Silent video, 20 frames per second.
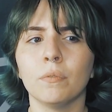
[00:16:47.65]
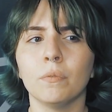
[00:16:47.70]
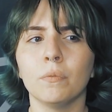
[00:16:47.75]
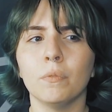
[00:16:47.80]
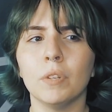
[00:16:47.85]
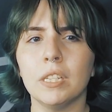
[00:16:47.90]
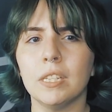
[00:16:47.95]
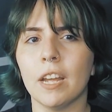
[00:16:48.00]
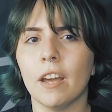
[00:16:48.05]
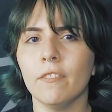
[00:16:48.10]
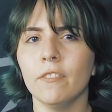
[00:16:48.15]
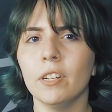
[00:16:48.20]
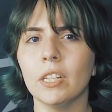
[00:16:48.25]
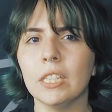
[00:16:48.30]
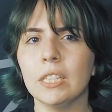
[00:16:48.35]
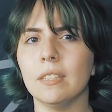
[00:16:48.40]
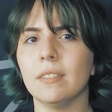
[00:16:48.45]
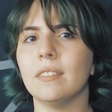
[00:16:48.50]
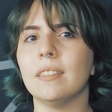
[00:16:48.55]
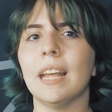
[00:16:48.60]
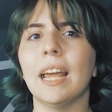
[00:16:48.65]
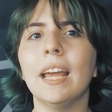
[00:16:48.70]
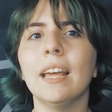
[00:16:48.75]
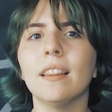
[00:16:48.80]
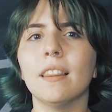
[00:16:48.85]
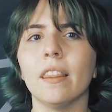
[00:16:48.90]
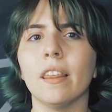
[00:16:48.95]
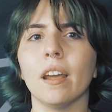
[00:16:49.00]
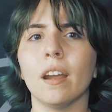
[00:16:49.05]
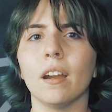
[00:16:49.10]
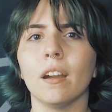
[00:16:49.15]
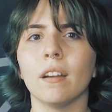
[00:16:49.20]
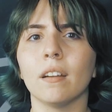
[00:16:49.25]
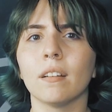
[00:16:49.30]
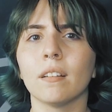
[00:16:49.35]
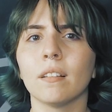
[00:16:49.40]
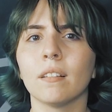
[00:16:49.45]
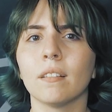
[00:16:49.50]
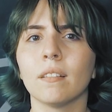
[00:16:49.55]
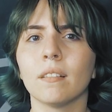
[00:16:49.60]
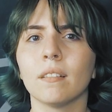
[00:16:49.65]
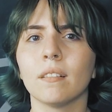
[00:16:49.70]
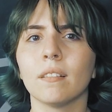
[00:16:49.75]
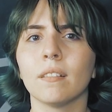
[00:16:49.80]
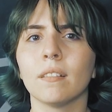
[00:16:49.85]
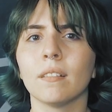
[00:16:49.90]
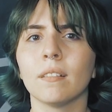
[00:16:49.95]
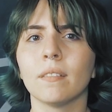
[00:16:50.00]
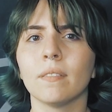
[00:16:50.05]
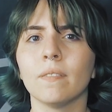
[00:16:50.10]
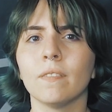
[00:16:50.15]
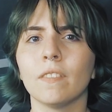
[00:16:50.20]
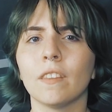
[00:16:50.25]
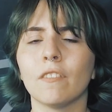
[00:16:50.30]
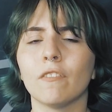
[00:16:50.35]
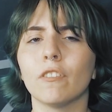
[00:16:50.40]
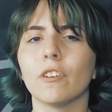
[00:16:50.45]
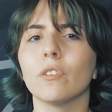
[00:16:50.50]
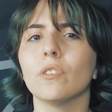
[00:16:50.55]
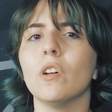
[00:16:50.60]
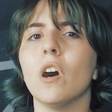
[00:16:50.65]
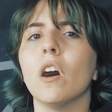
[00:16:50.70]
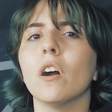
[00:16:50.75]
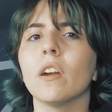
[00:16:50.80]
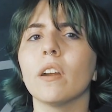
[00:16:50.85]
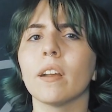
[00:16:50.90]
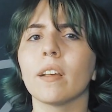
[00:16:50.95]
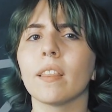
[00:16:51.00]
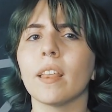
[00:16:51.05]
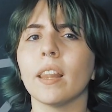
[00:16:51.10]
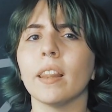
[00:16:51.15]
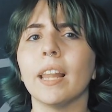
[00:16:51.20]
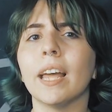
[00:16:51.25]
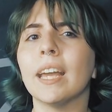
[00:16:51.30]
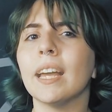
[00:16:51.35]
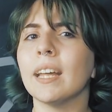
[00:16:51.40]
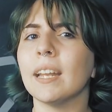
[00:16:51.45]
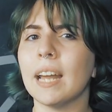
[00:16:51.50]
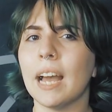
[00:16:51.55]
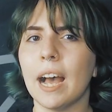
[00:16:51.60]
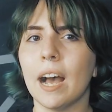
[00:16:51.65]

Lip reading: we definitely stayed there for longer than like an